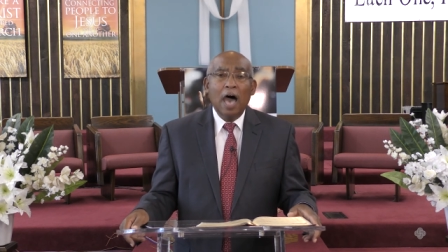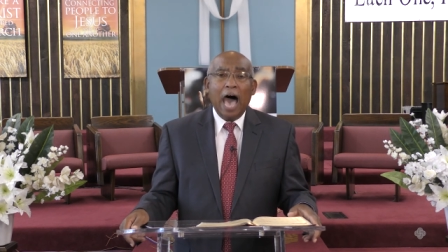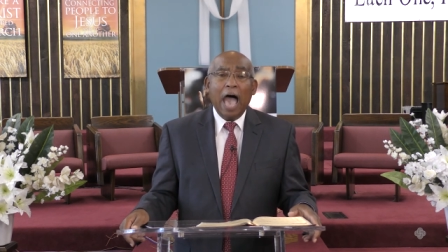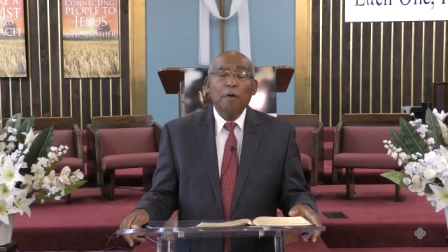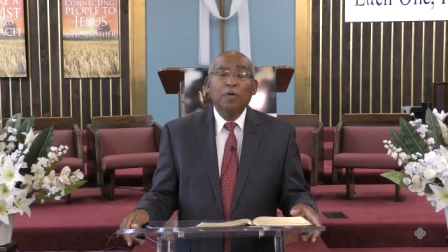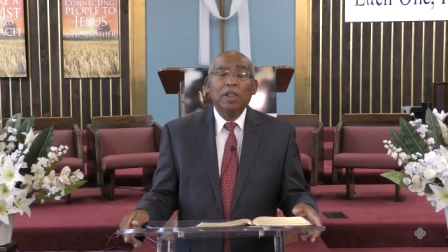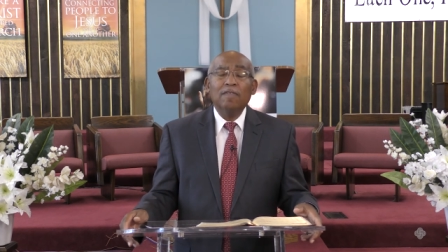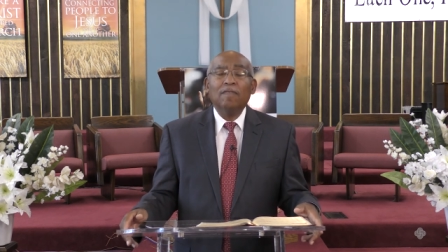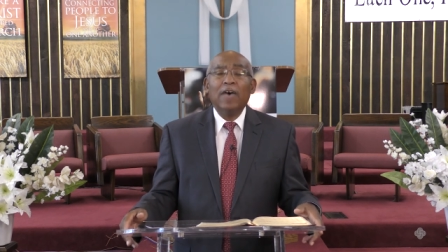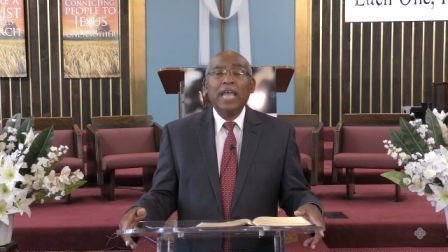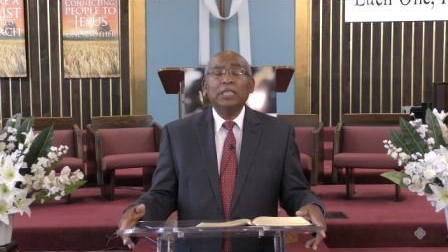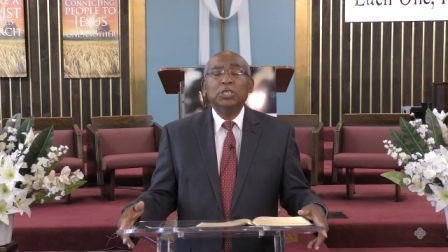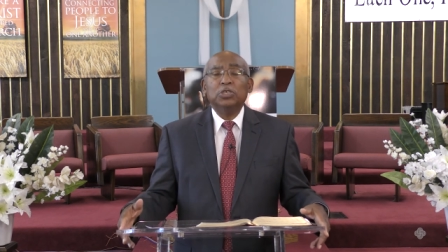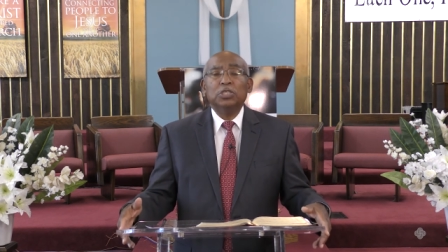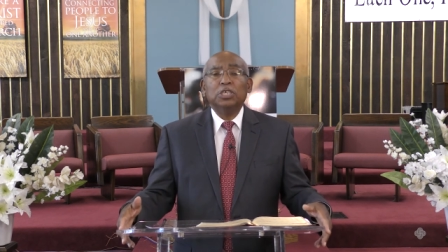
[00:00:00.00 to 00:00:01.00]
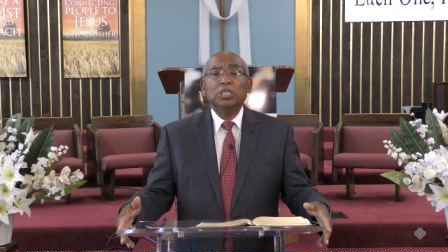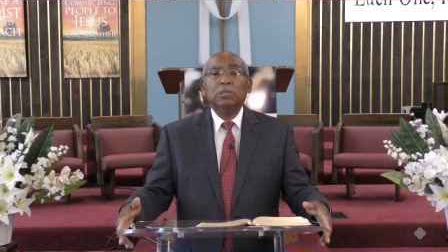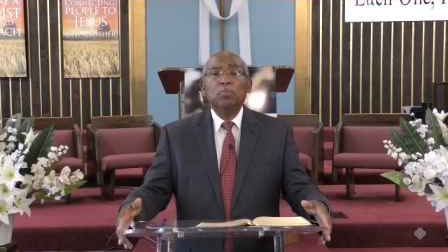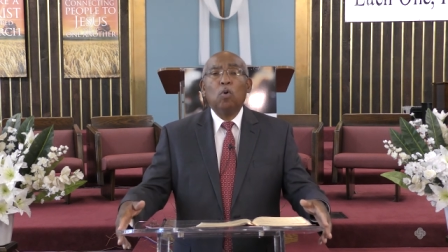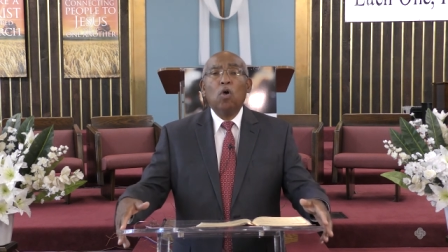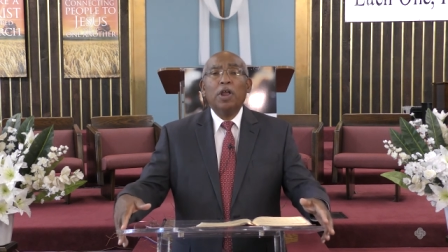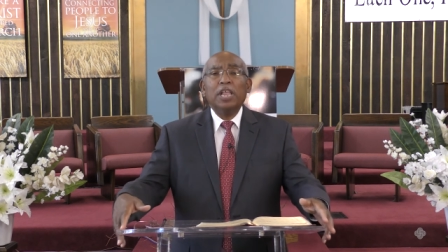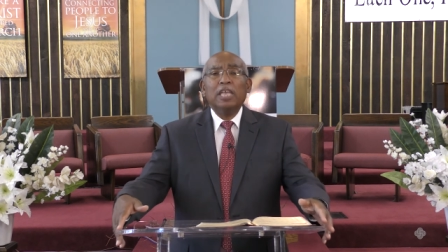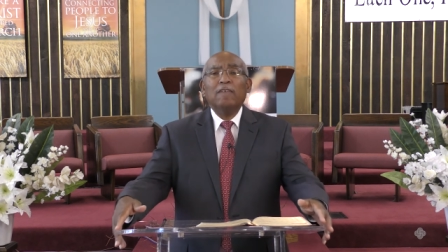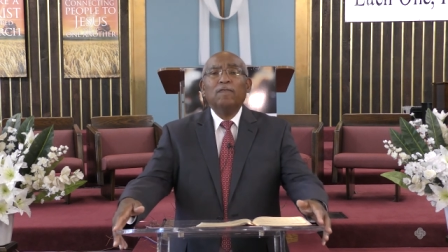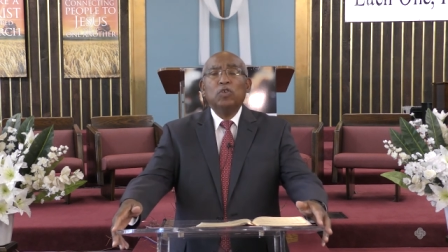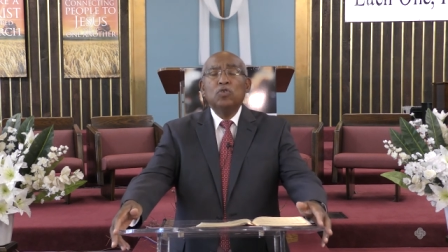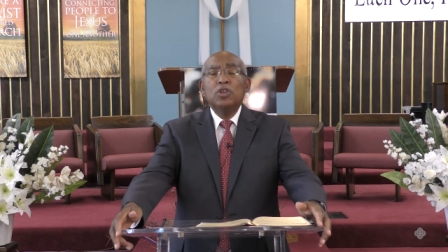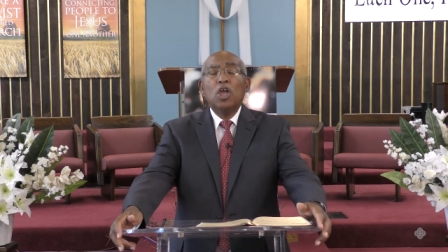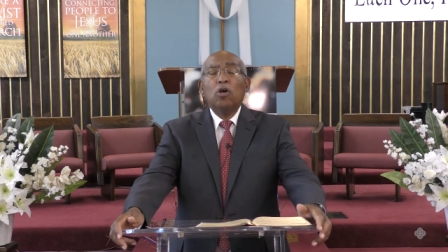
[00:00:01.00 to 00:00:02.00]
I would invite you this morning if
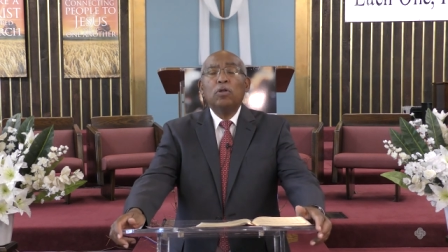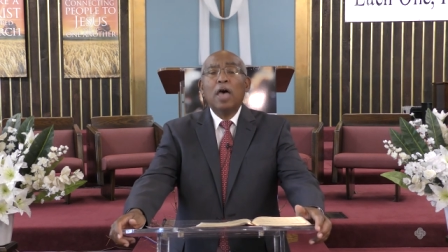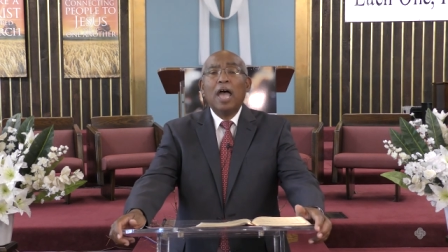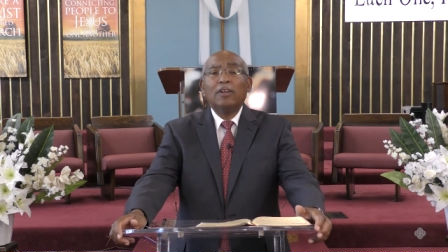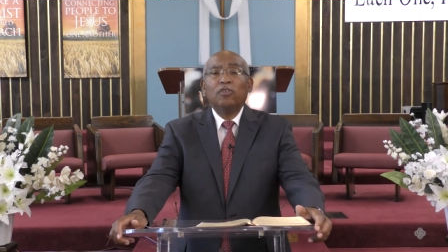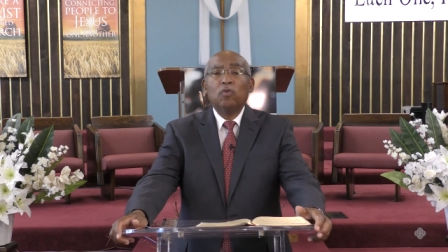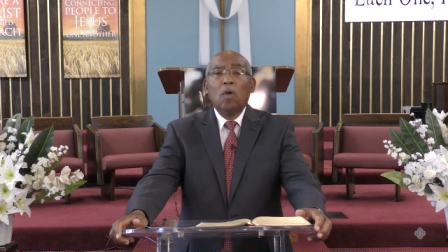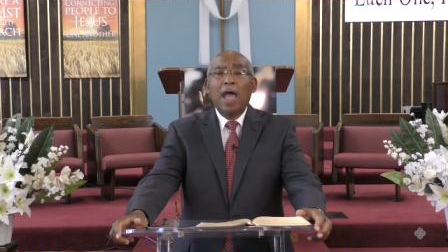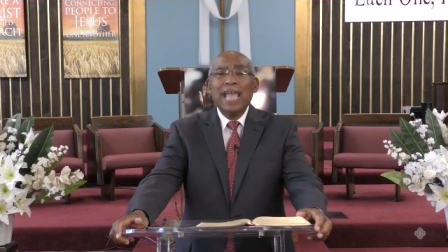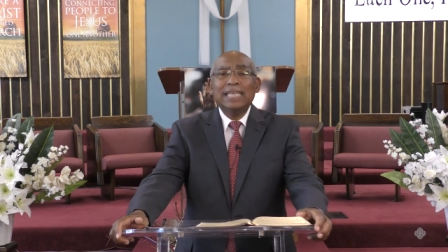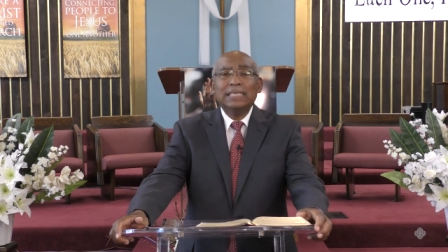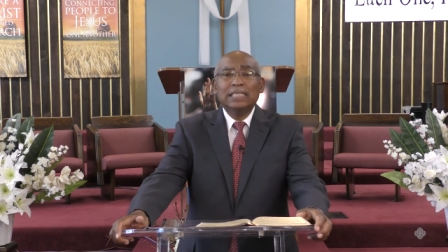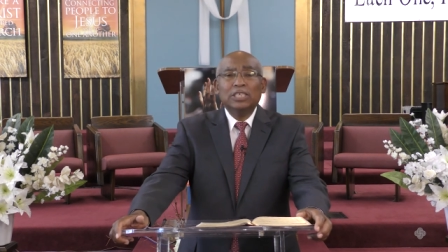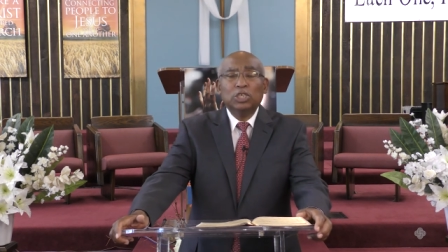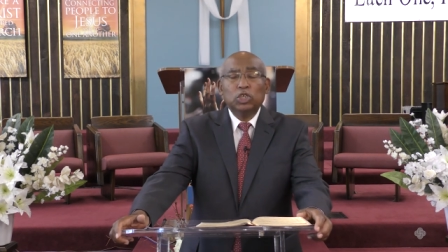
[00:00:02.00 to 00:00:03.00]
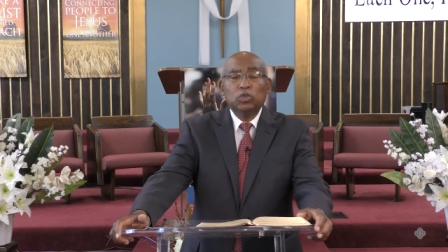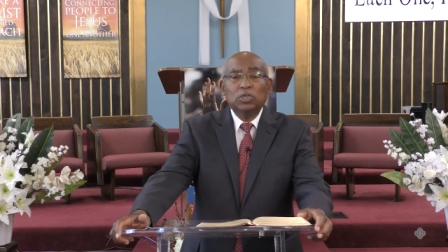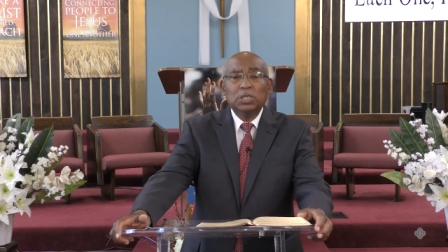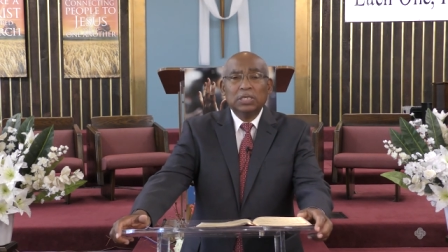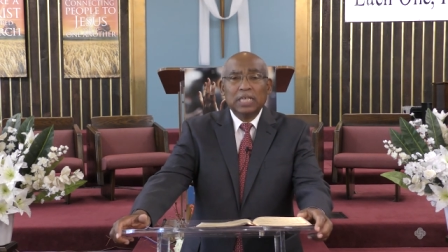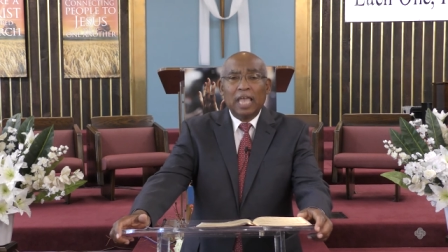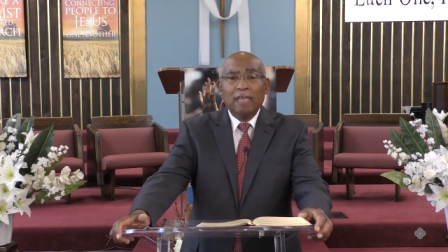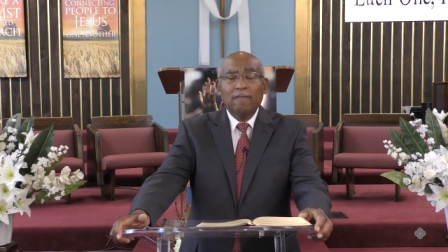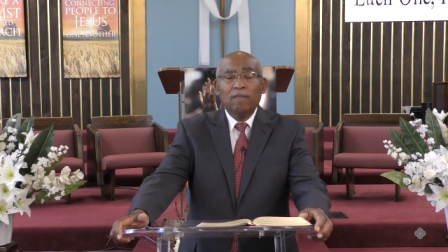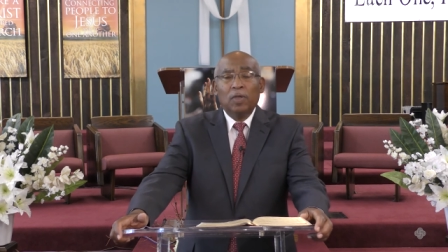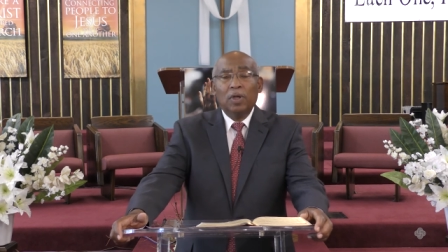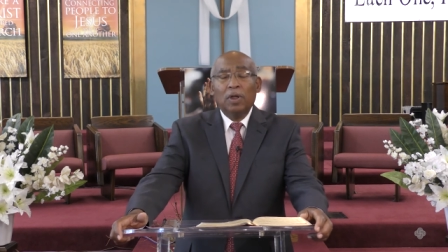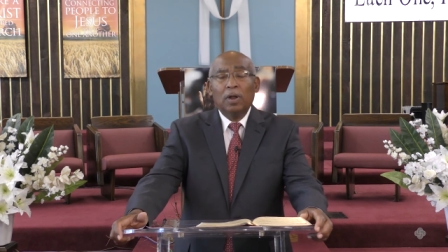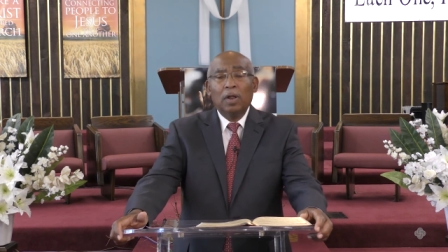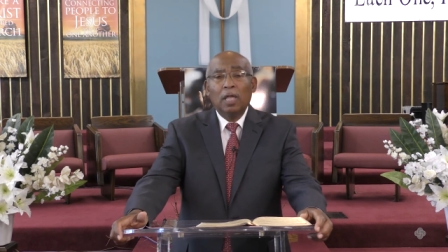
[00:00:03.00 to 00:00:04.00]
you know not Christ as your
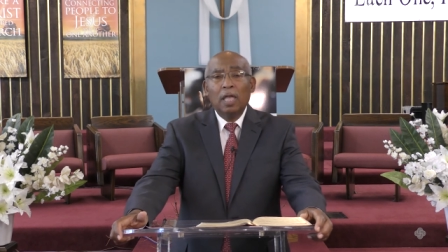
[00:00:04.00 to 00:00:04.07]
Savior,